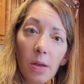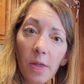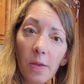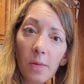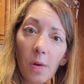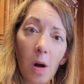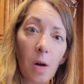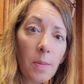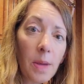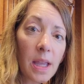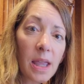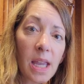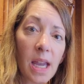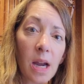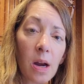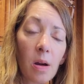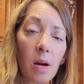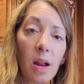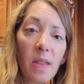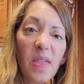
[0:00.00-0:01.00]
Throw them in
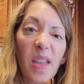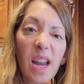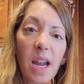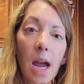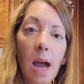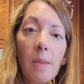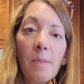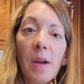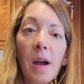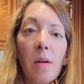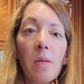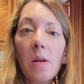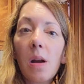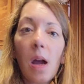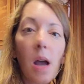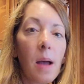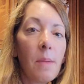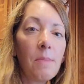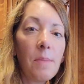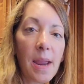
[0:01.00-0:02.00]
there. They come out
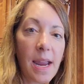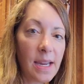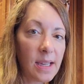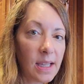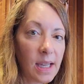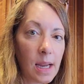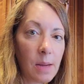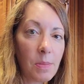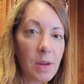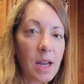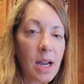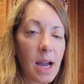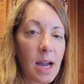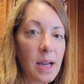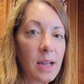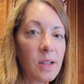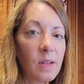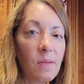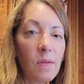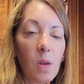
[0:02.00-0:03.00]
amazing
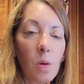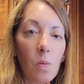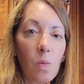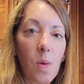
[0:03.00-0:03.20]
because of the